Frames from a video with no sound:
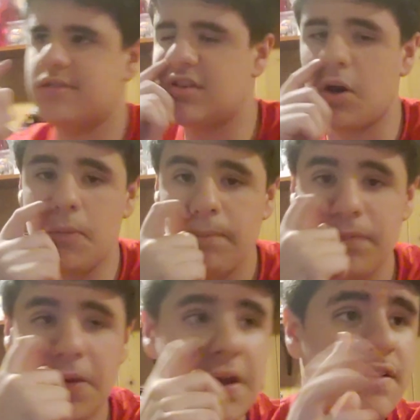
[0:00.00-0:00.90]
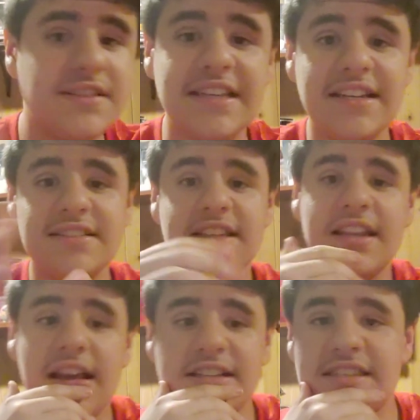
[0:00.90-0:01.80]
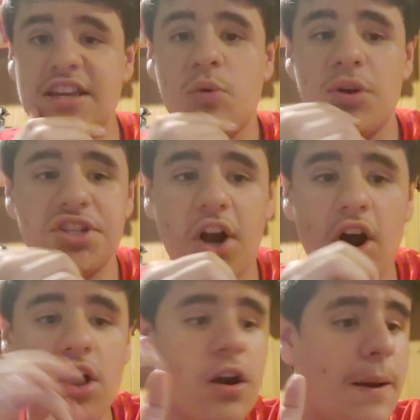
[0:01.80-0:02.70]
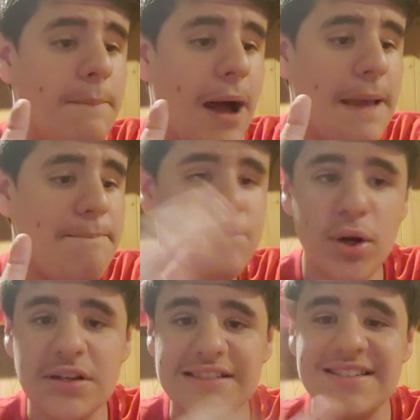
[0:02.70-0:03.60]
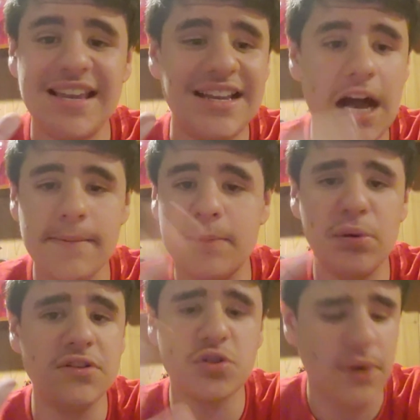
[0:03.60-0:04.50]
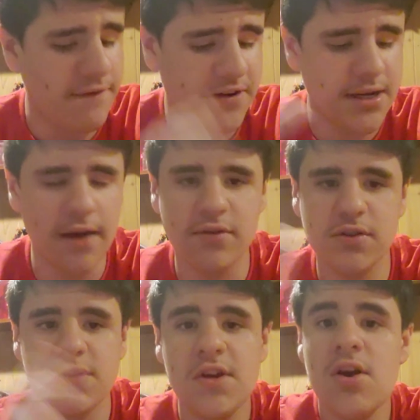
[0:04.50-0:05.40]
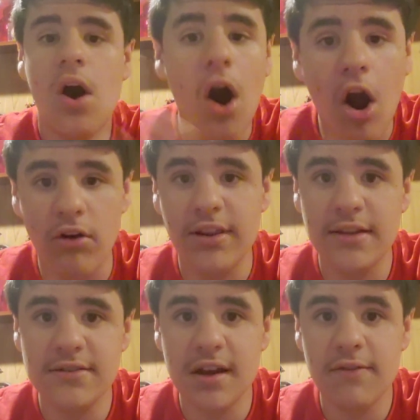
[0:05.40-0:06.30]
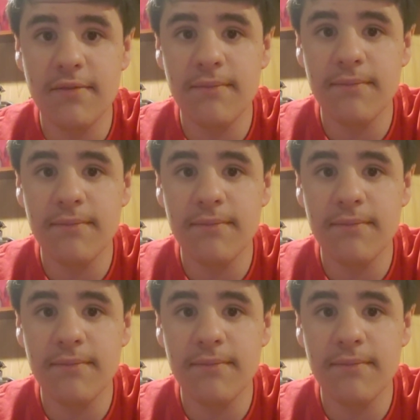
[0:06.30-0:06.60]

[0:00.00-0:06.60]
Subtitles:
So, let's get into the next thing, which are my books, comic books, graphic novels, all of that stuff.